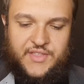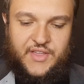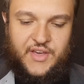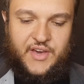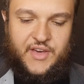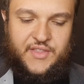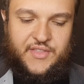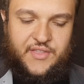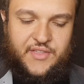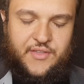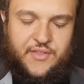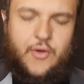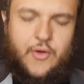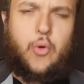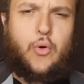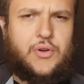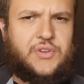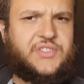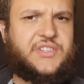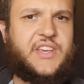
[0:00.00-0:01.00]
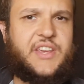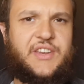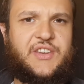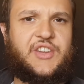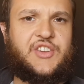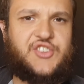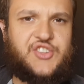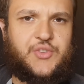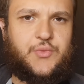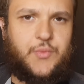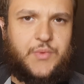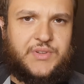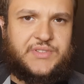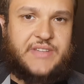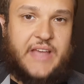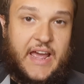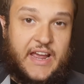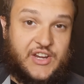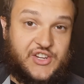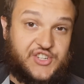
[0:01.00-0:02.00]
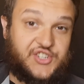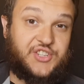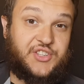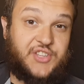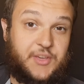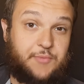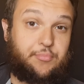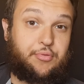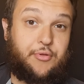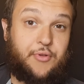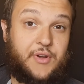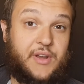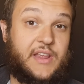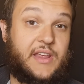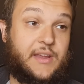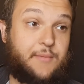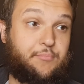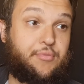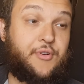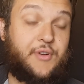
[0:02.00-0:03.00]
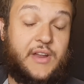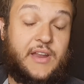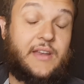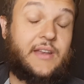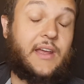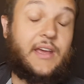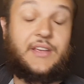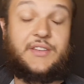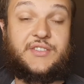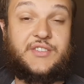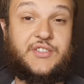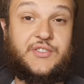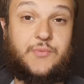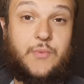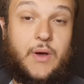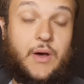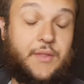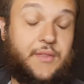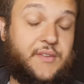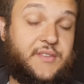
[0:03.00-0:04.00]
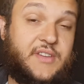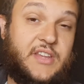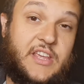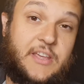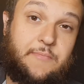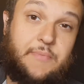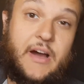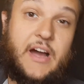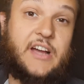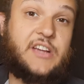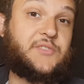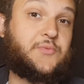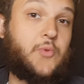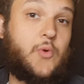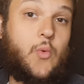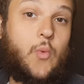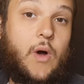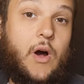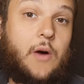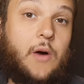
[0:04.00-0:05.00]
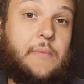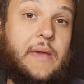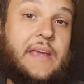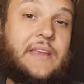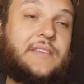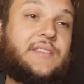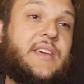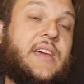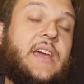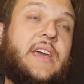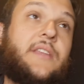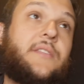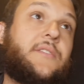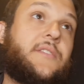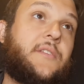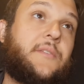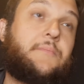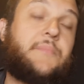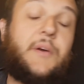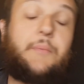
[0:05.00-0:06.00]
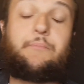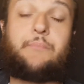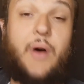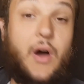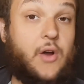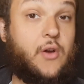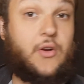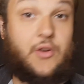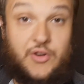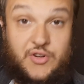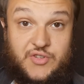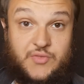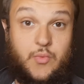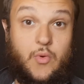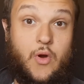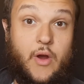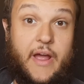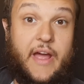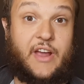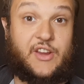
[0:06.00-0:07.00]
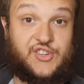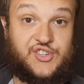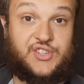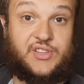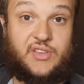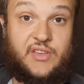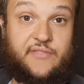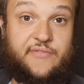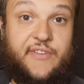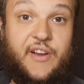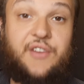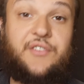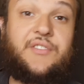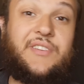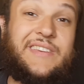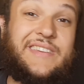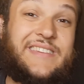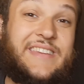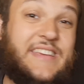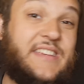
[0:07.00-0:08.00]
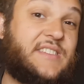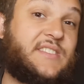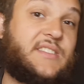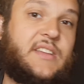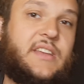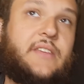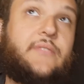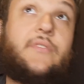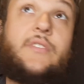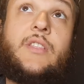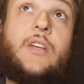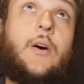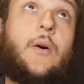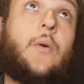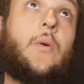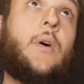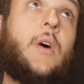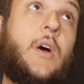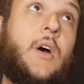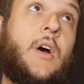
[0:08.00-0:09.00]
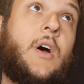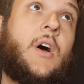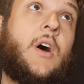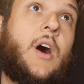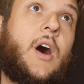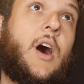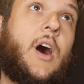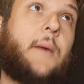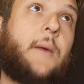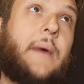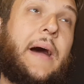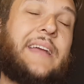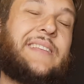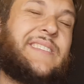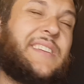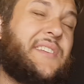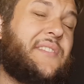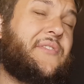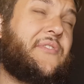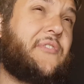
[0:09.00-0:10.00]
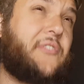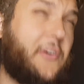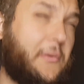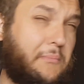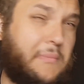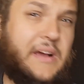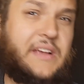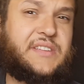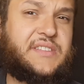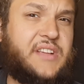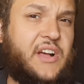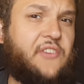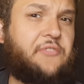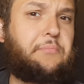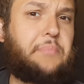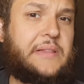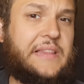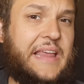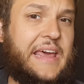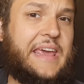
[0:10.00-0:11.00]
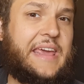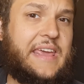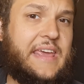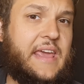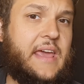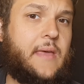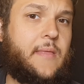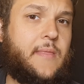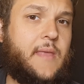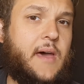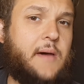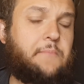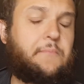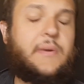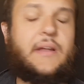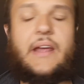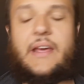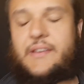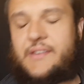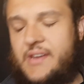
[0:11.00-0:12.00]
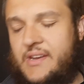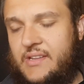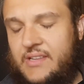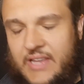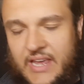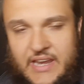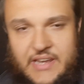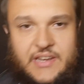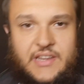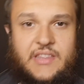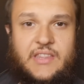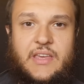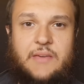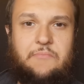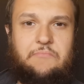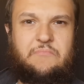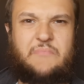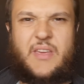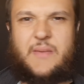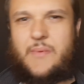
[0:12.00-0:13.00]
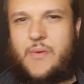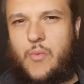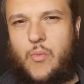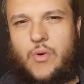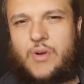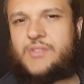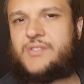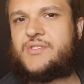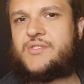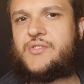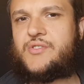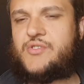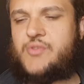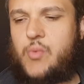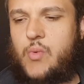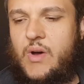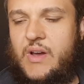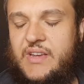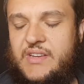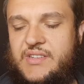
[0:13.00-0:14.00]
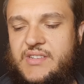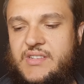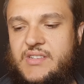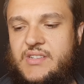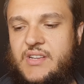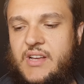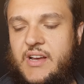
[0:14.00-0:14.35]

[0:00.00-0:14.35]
The course condition was actually pretty nice as well. The tee box were well maintained. The bunkers were actually fairly decent, even though I didn't film myself playing in them, but I did land in them maybe once or twice.